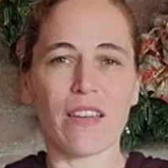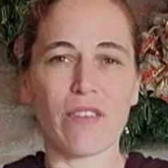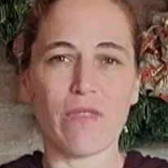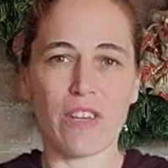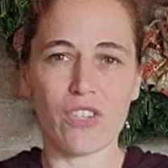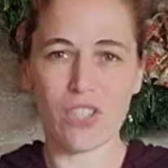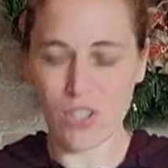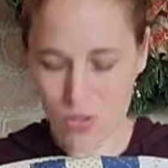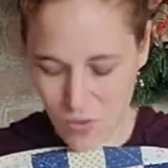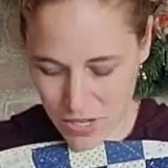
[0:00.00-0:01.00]
they finish at
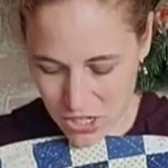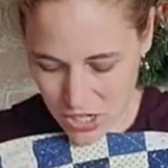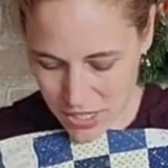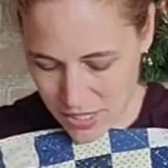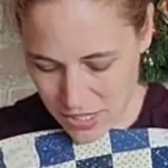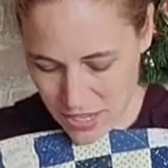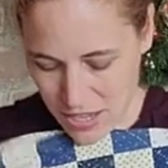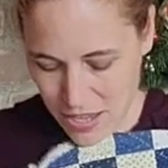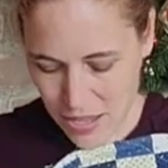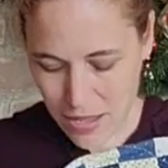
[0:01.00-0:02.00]
2 inches.
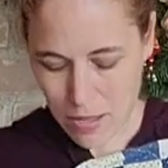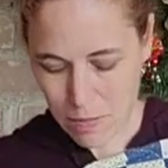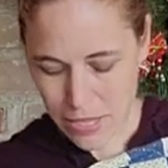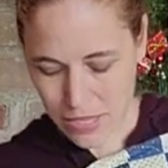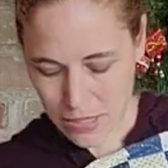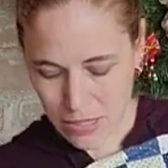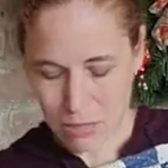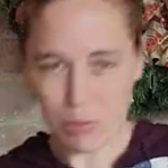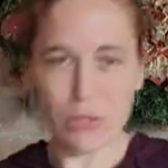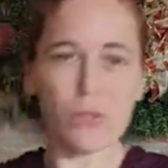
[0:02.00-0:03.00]

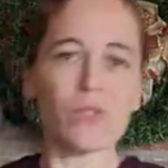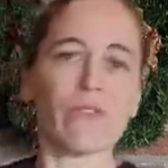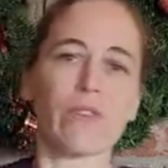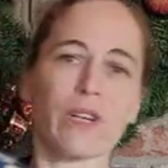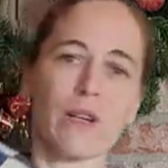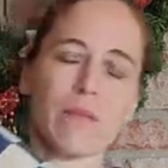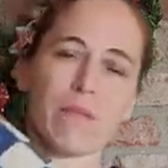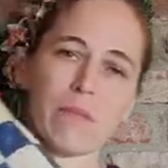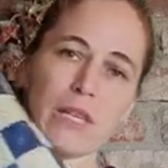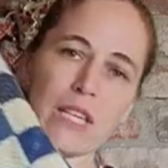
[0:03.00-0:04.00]
The blues are
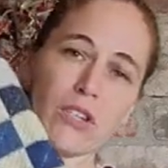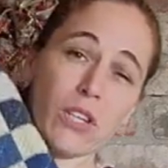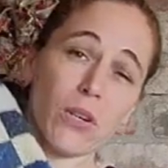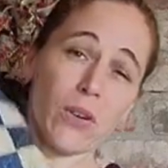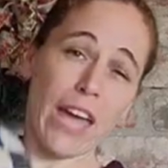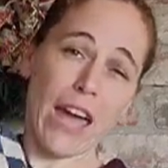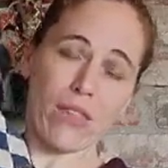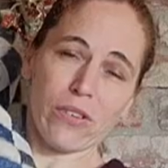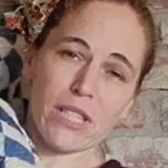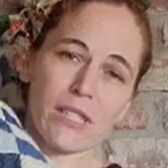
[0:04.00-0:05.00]
from Indigo
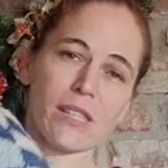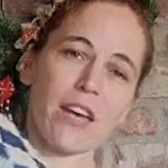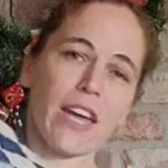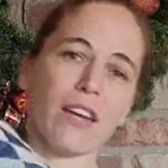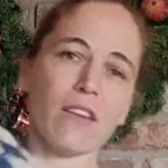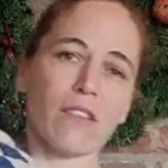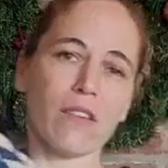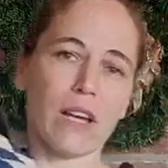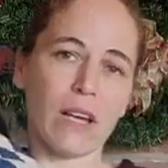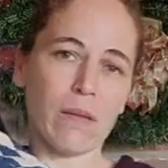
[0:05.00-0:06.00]
Gatherings line,
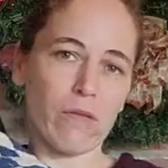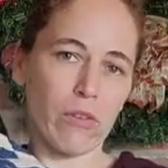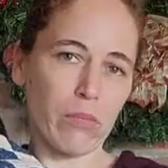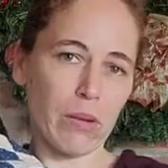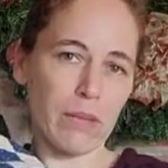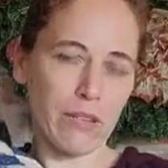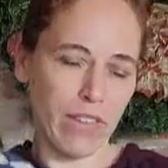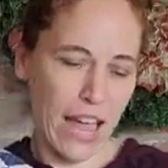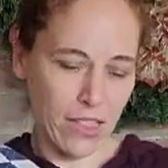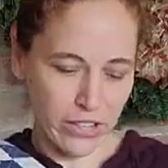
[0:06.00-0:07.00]
from Primitive
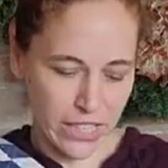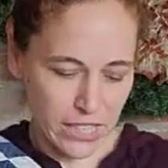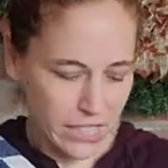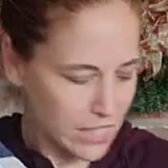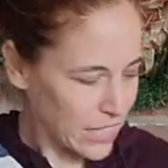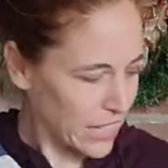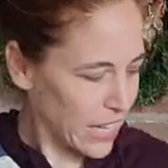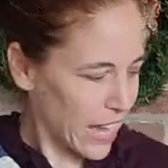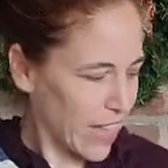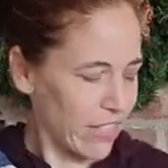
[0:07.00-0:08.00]
Gatherings,
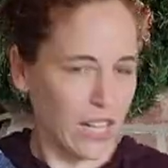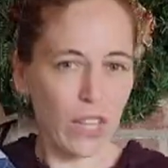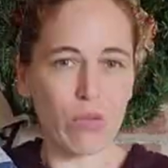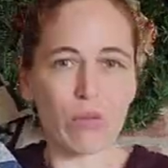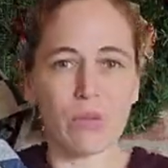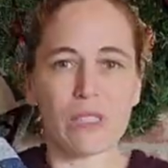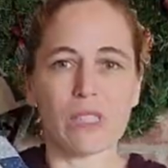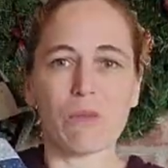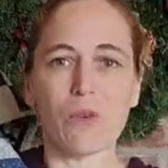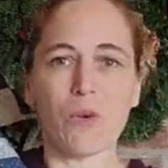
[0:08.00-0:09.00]
and then I threw in
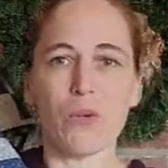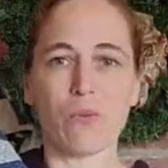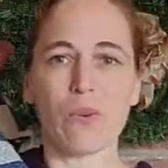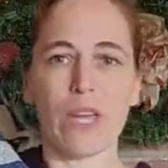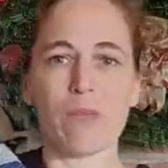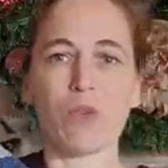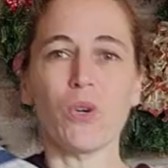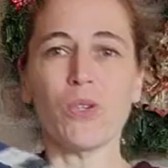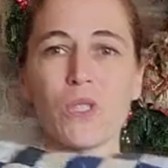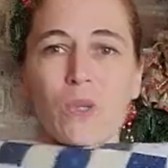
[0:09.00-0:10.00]
some random
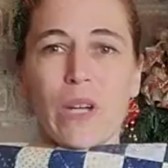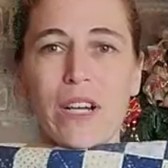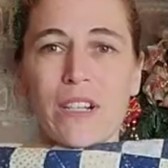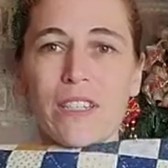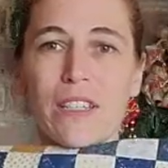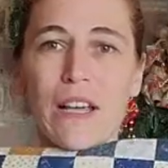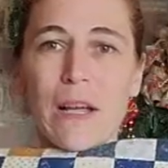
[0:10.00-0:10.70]
gold squares